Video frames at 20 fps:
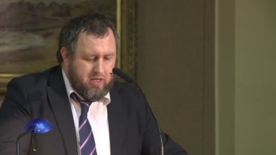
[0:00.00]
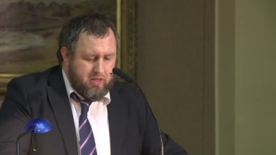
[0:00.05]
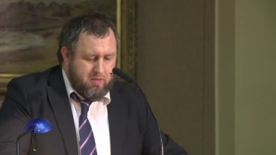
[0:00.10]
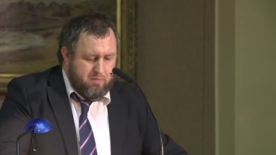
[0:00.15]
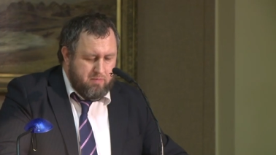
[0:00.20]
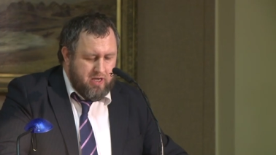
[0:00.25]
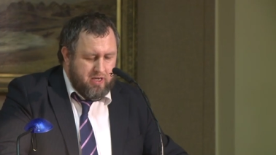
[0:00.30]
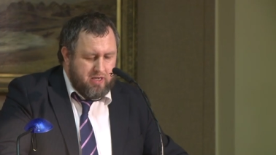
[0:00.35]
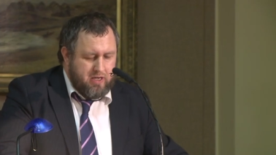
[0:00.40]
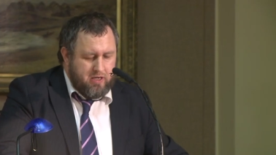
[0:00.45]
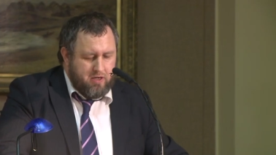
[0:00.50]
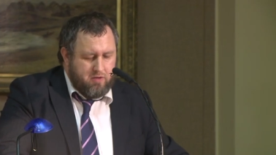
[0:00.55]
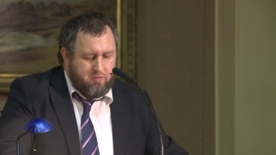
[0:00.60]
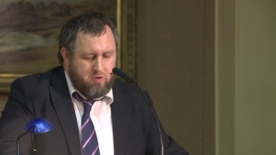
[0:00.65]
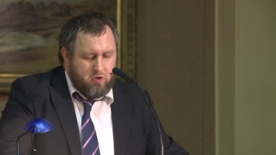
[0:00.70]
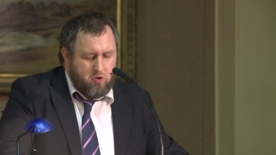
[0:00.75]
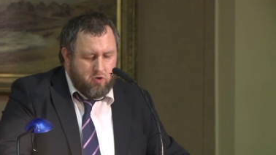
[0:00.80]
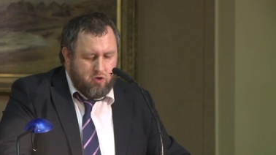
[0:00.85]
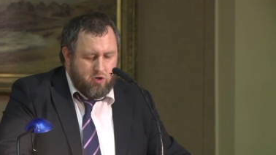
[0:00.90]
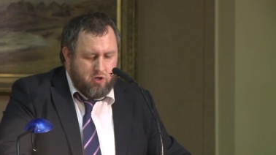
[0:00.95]
The Making
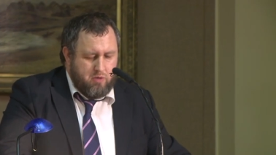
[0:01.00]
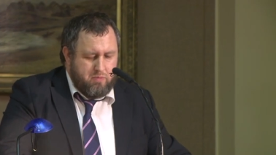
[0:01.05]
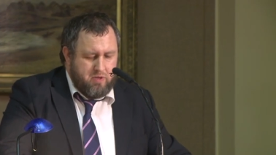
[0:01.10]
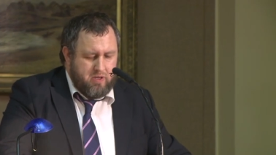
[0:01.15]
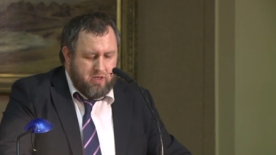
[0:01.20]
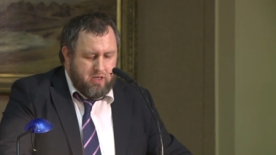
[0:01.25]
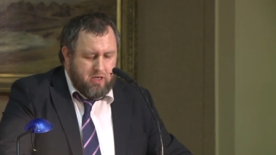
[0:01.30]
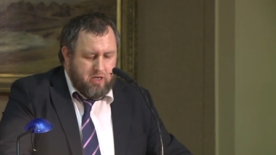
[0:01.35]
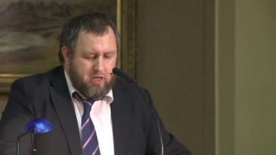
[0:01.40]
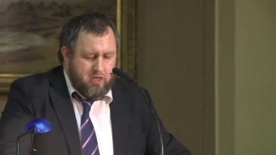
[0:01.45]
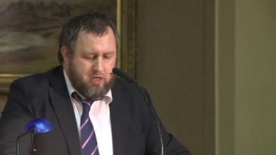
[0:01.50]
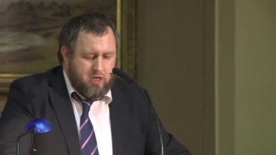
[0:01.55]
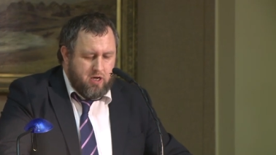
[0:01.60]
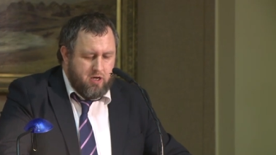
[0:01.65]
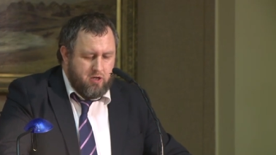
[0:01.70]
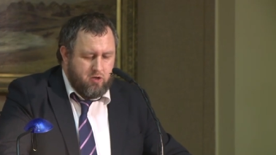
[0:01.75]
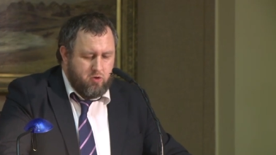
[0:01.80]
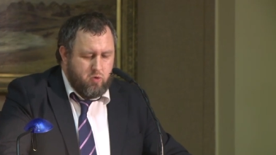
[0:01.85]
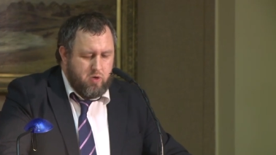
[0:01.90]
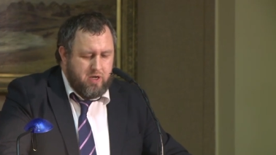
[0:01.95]
of Europe
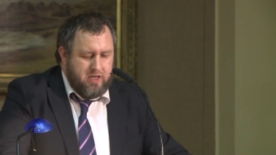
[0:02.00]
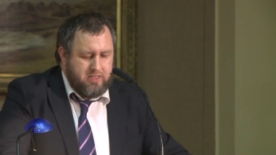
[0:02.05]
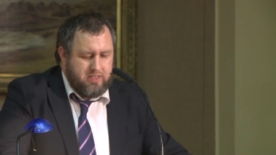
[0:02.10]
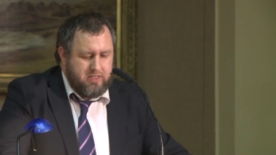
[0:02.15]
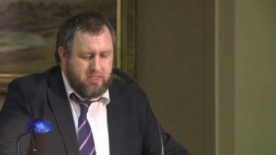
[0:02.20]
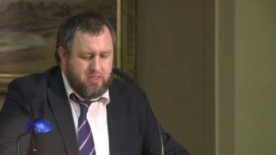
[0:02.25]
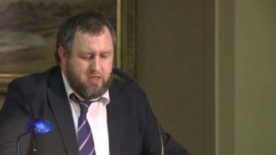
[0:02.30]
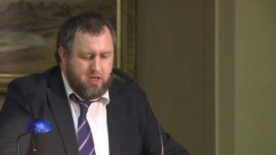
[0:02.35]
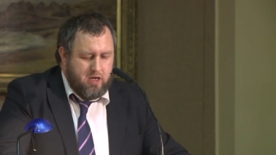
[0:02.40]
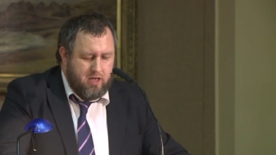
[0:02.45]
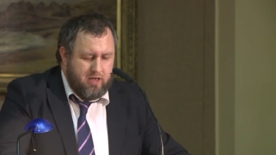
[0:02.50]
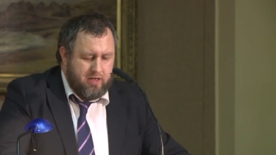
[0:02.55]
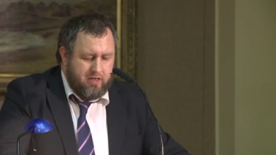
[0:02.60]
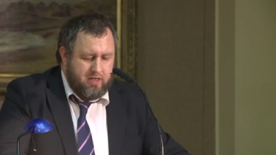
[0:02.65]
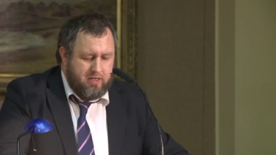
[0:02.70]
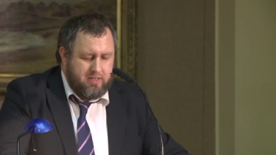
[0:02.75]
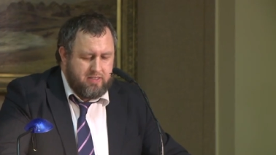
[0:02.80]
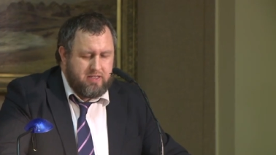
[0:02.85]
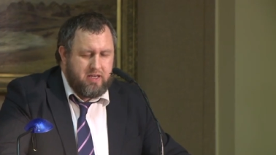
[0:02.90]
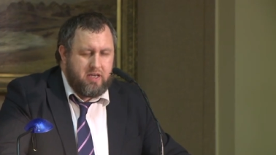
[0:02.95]
conquest,
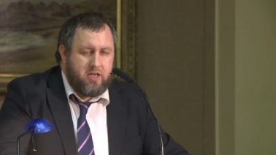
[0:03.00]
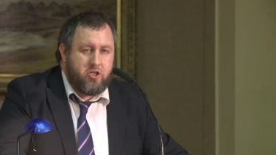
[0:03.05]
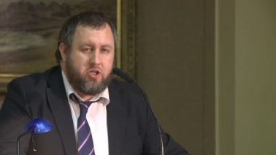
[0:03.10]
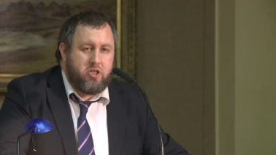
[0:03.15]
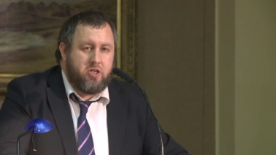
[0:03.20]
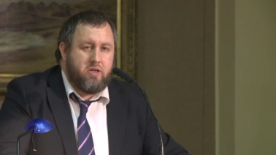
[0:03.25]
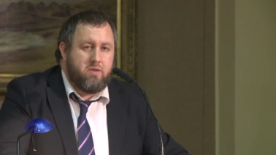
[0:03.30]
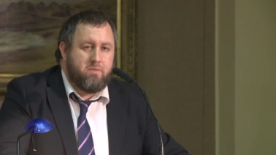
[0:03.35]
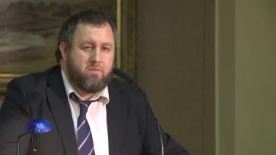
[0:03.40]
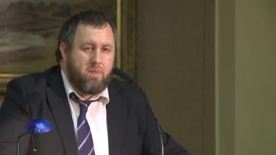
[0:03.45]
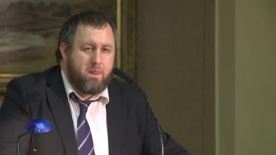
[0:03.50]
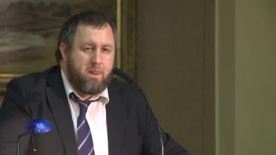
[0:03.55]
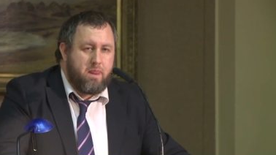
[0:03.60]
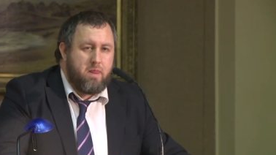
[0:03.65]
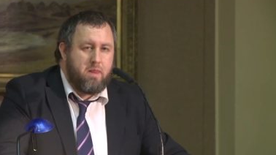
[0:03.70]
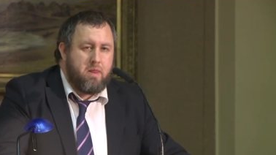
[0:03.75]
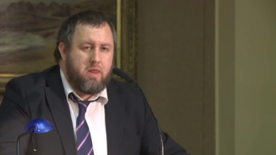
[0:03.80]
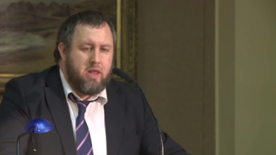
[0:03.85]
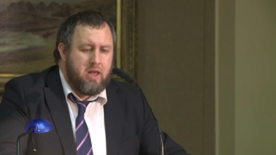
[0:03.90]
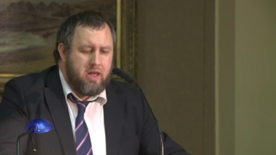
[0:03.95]
colonization,
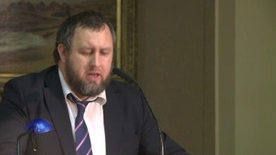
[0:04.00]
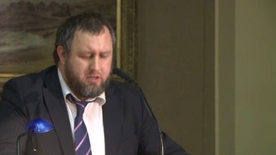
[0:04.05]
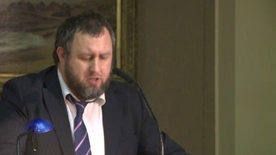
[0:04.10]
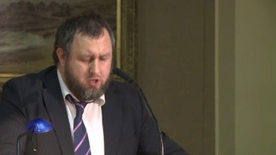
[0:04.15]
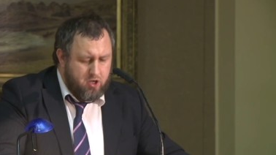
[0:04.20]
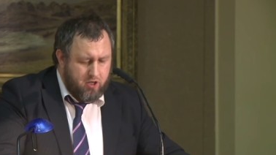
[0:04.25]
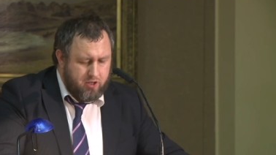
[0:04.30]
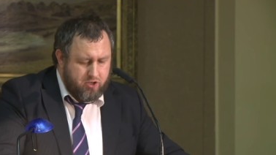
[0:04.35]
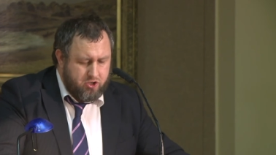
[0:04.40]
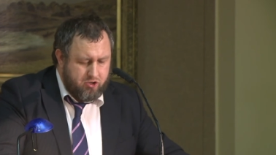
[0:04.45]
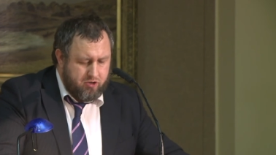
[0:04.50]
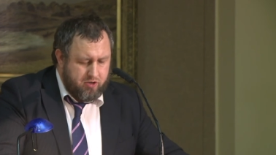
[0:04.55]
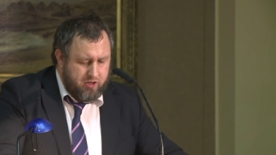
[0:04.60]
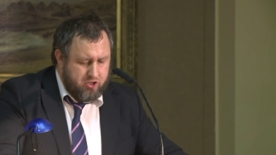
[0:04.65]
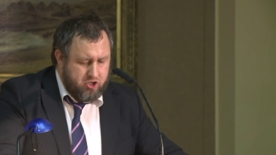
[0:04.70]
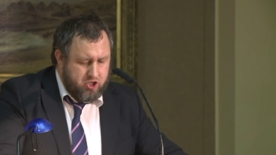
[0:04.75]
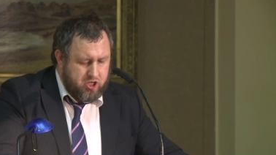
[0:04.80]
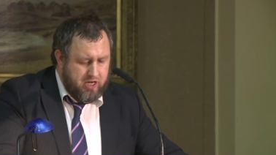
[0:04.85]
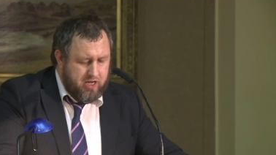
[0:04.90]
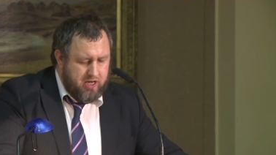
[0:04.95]
and
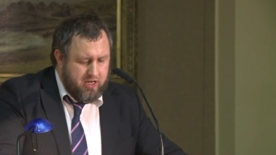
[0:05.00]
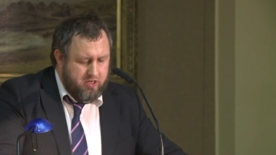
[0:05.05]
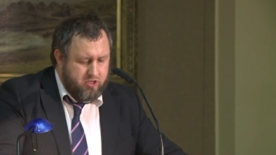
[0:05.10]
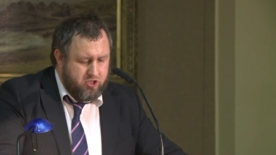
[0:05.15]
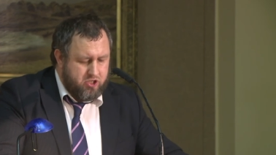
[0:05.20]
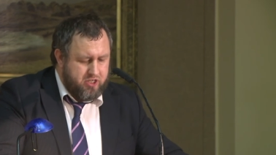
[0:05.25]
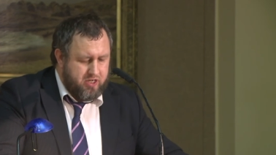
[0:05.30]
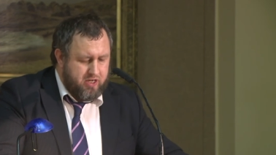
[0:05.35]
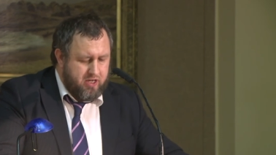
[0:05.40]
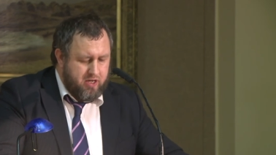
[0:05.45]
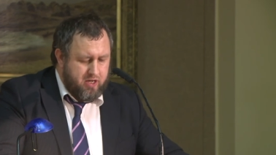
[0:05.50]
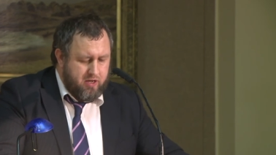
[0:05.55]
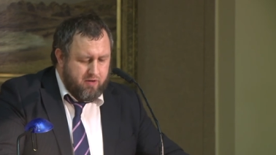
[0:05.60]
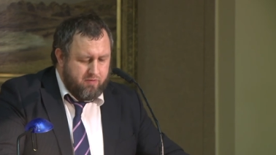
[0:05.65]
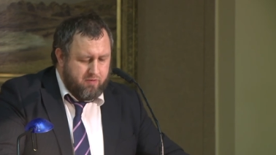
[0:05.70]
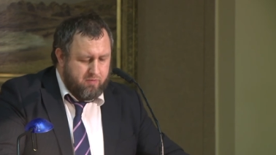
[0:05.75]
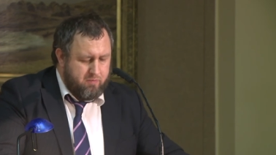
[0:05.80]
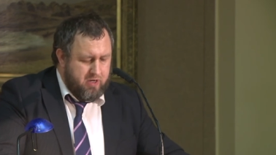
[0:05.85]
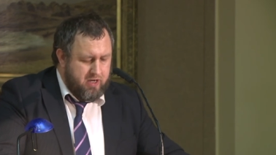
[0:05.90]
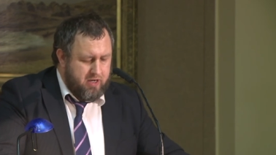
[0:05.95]
cultural change
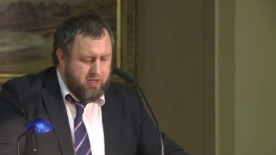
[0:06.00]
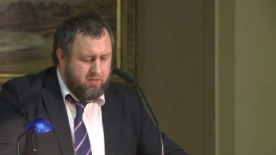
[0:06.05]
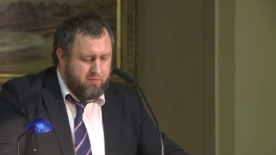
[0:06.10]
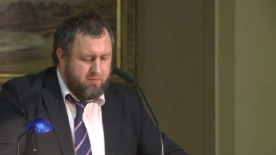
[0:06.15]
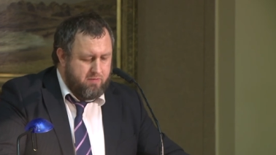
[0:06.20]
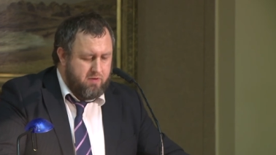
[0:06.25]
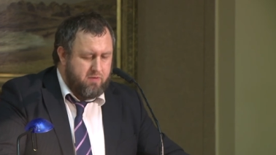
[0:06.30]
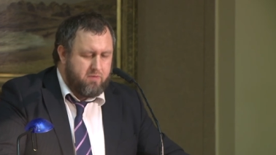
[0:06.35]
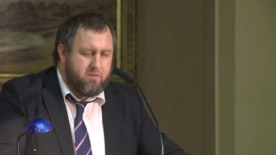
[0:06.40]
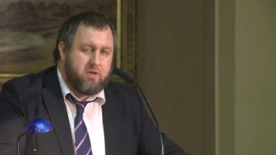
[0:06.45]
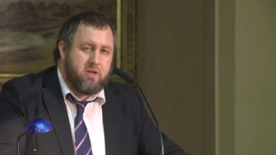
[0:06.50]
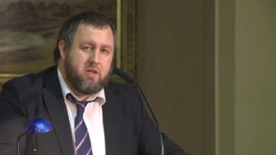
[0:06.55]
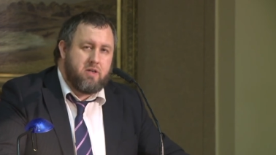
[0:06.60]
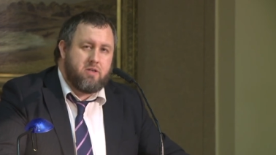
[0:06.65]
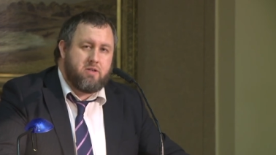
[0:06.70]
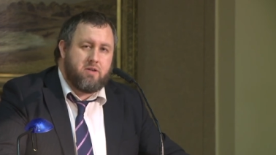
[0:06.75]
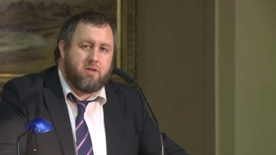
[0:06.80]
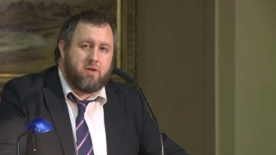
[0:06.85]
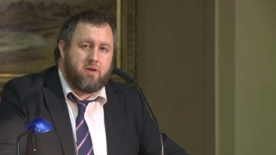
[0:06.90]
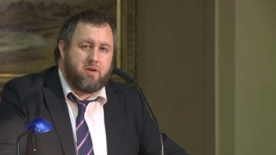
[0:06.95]
from
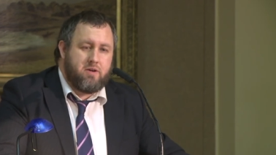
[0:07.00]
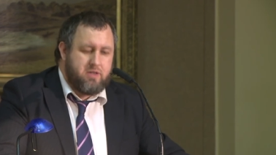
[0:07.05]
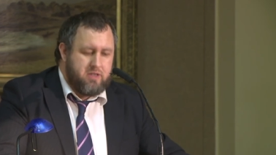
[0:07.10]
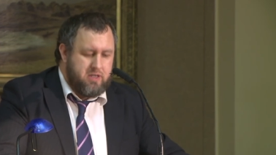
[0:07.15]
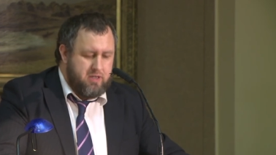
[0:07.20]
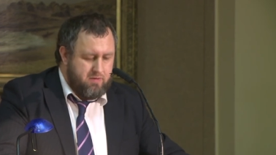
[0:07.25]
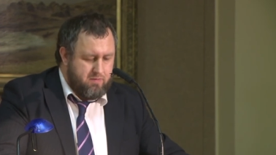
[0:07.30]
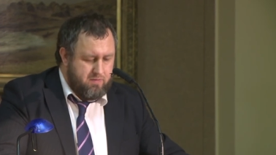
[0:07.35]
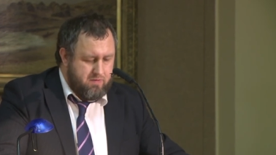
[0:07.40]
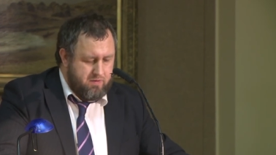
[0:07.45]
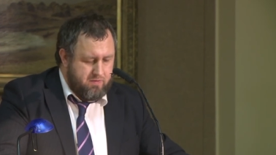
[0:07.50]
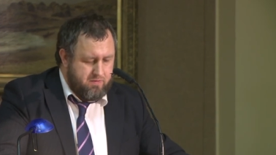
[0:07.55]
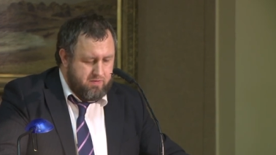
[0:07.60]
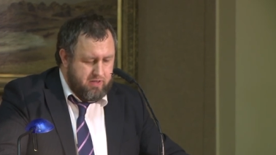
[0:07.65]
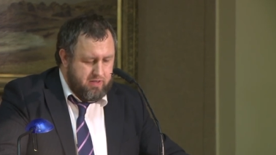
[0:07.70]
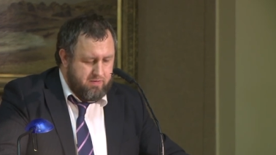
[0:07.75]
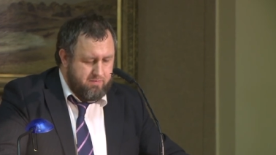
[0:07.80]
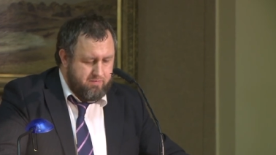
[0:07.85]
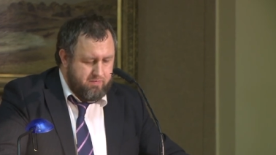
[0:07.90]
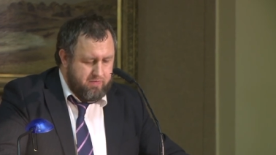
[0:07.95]
950 to
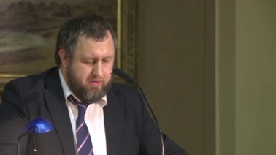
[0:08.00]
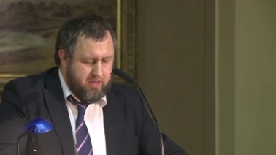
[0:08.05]
1350.